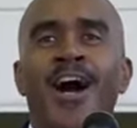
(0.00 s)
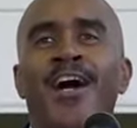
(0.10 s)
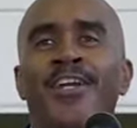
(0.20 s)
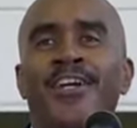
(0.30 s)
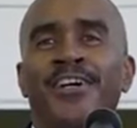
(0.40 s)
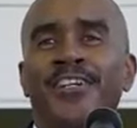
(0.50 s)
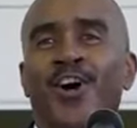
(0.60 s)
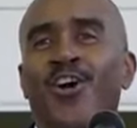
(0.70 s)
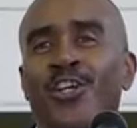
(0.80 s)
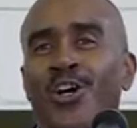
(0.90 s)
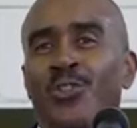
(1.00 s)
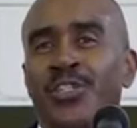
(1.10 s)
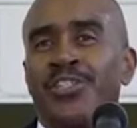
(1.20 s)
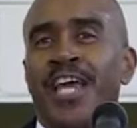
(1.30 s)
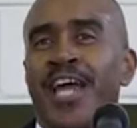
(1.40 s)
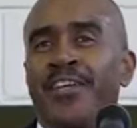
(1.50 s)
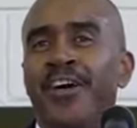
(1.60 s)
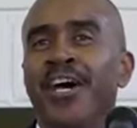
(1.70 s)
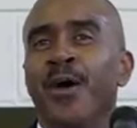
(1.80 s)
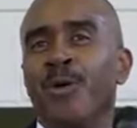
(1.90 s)
The Holy Ghost in
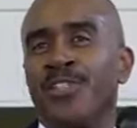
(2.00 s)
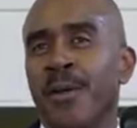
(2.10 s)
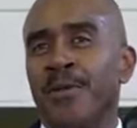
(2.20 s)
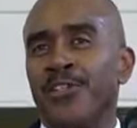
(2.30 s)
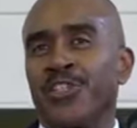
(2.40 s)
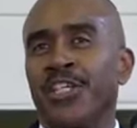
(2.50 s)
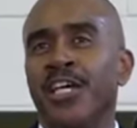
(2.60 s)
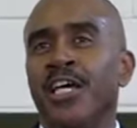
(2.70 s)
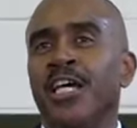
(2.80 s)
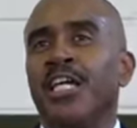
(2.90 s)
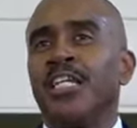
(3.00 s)
Daniel was able to see.